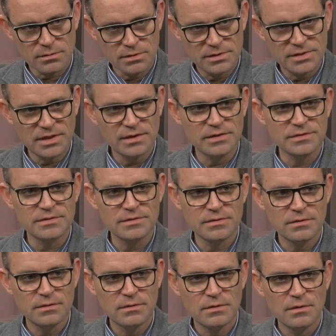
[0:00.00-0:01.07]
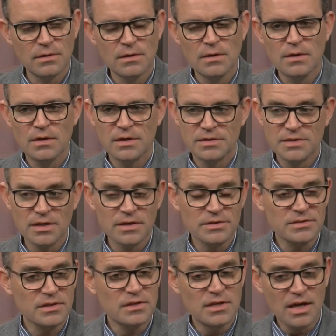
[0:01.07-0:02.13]
does it look like this year? It
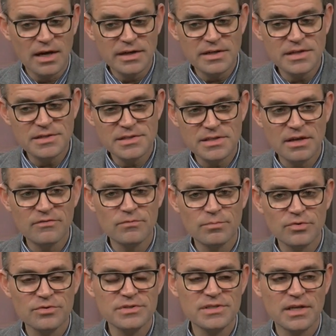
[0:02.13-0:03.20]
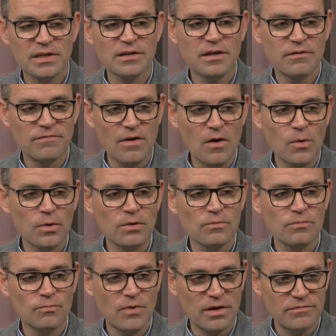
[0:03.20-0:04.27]
does. 97% of our
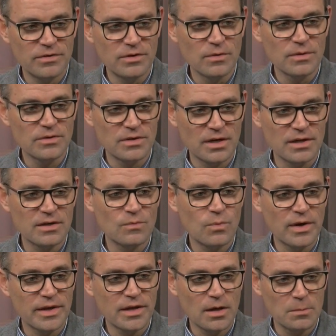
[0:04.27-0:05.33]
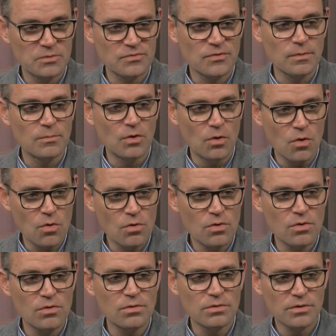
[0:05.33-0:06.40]
revenue at United Way comes from
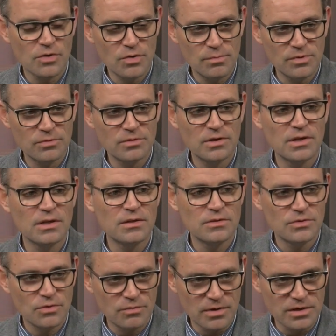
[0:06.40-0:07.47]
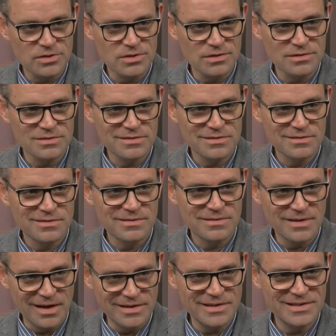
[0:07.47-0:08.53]
local community donations.
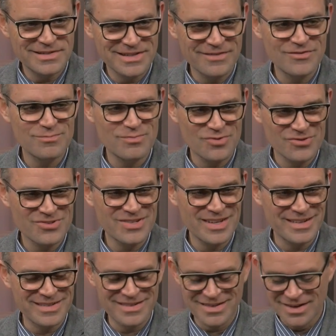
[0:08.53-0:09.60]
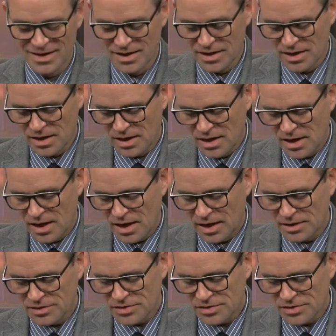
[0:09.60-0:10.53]
97%. And